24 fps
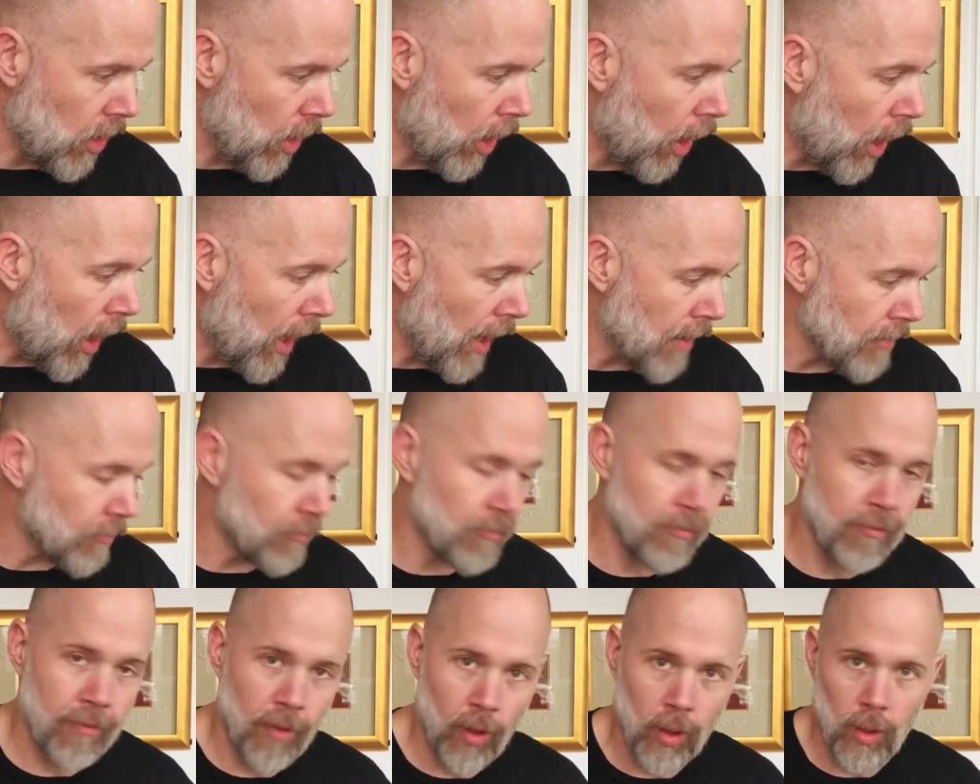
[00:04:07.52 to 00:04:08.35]
I
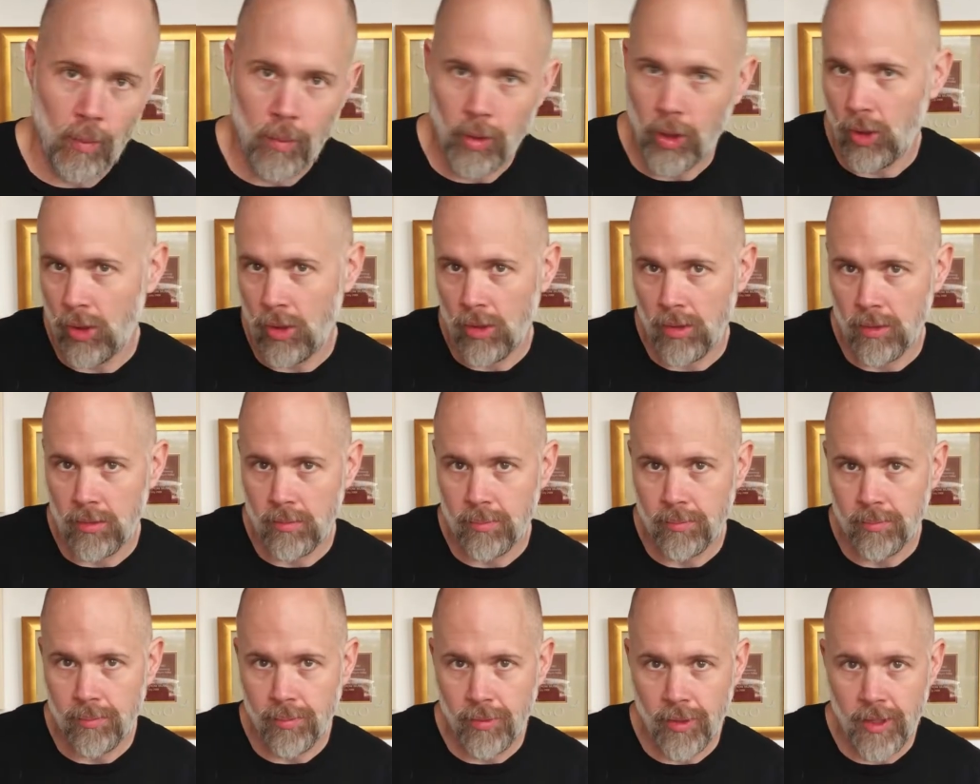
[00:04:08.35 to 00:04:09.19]
follow along
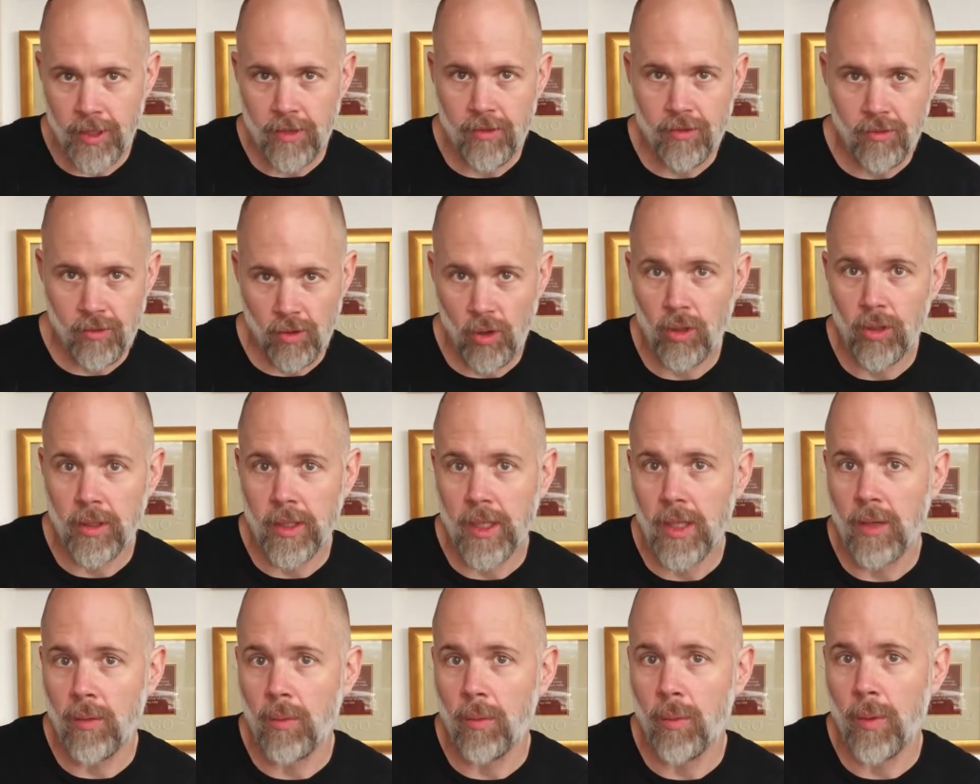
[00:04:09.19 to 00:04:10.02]
pretty
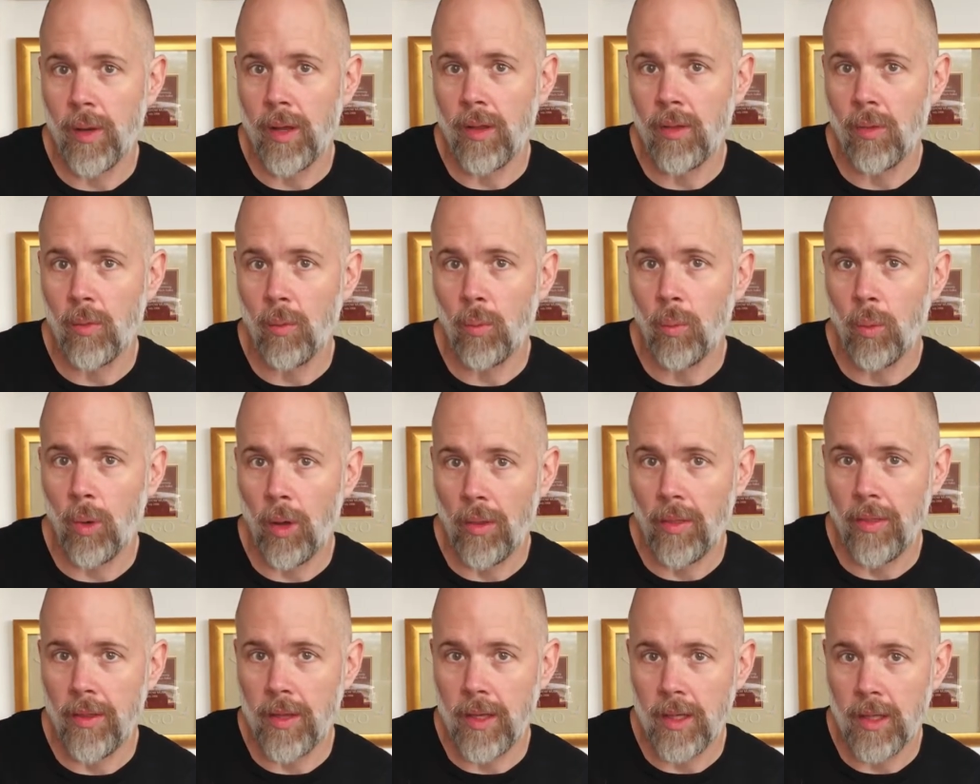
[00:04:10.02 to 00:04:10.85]
strongly with
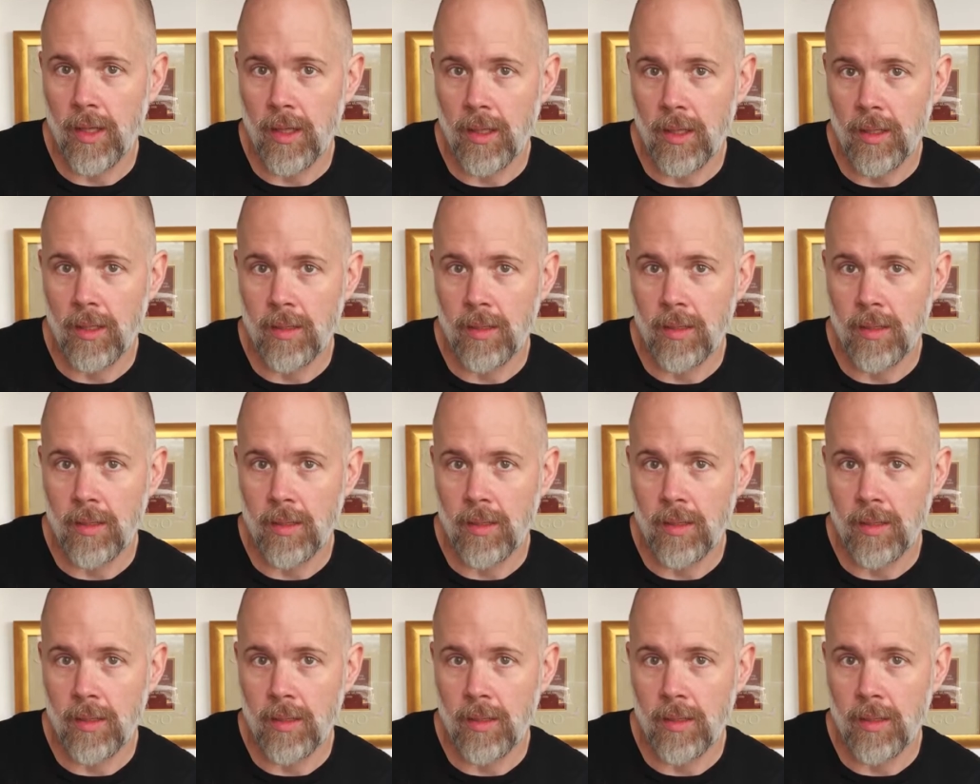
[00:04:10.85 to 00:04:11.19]
what the